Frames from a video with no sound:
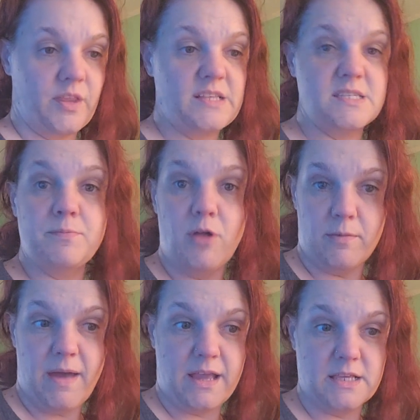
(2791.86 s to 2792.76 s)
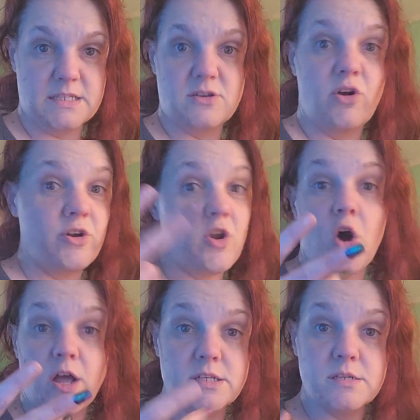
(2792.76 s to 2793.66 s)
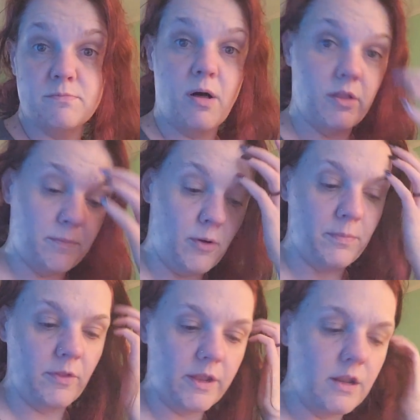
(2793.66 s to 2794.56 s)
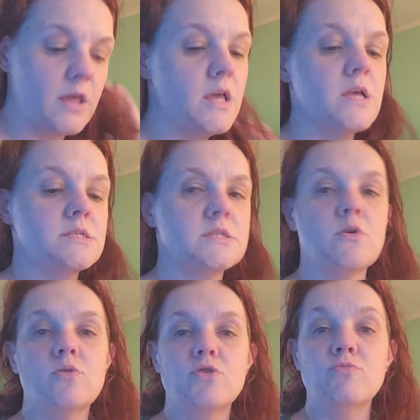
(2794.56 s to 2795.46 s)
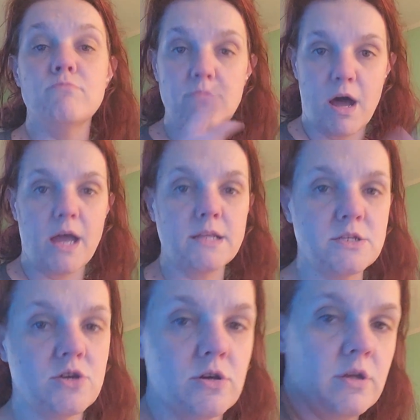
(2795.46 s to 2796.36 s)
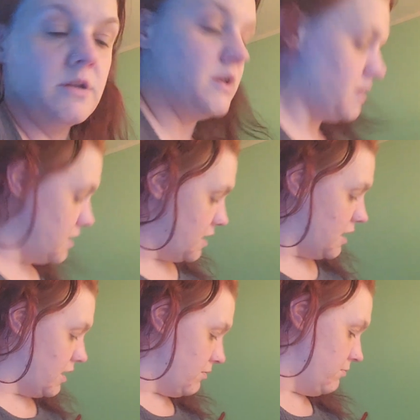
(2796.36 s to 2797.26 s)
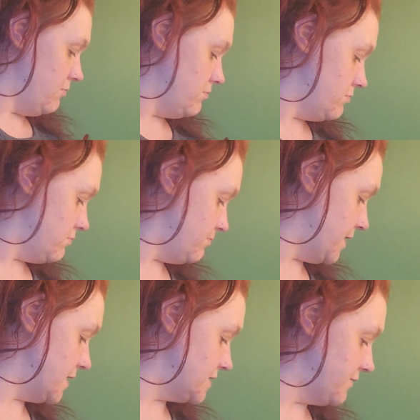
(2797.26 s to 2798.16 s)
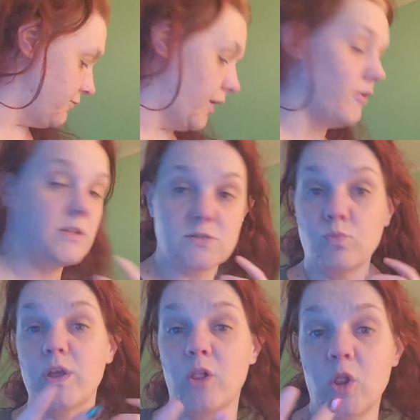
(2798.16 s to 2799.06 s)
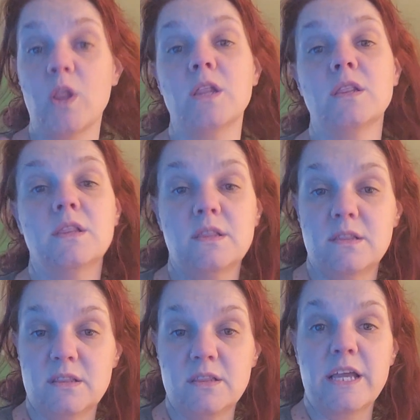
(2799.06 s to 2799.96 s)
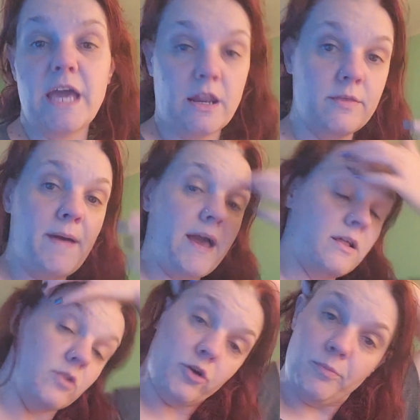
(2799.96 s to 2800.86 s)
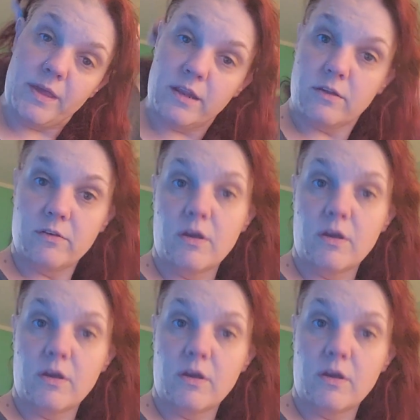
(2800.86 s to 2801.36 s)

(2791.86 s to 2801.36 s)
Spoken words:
Ziploc baggies are not polypropylene. So you could, because the fragrance will leak out of the bag a little bit,